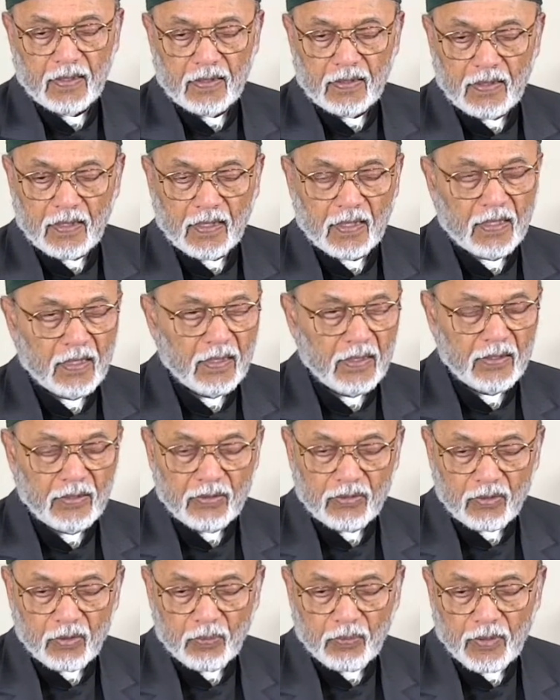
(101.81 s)
their
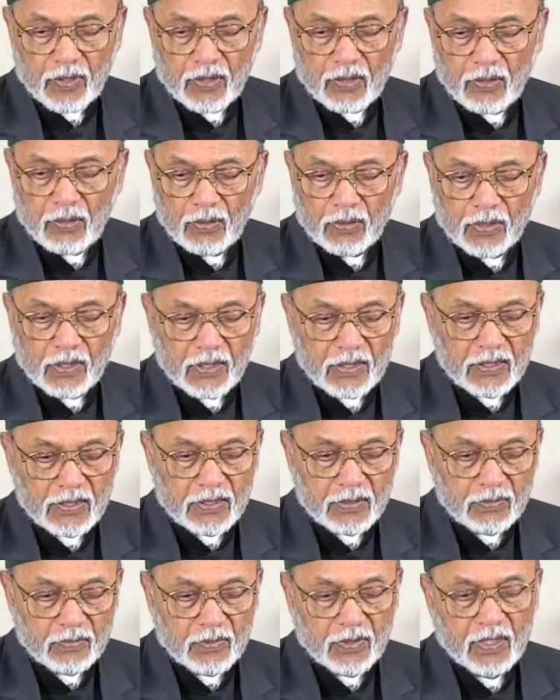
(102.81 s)
European
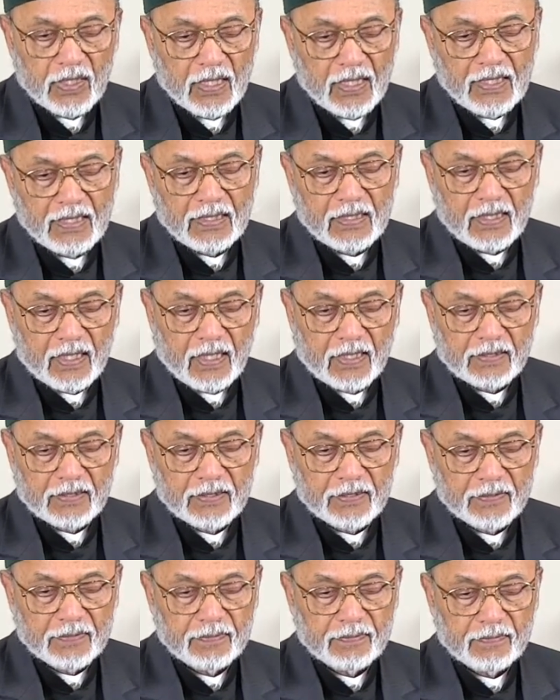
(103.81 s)
holdings were
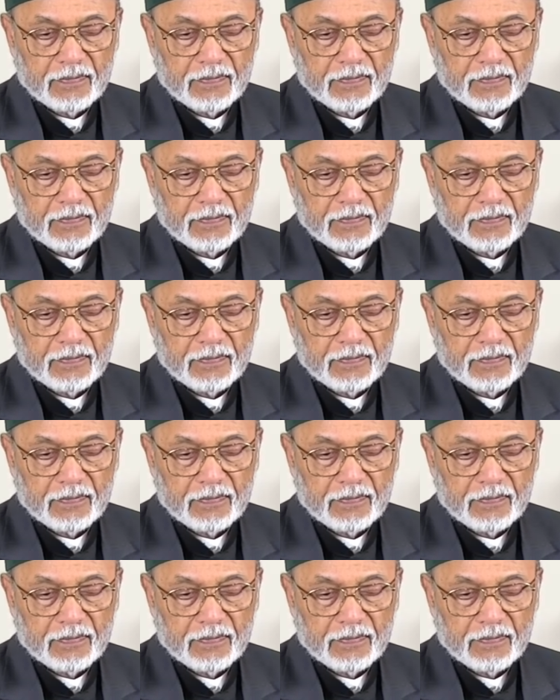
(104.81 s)
intact,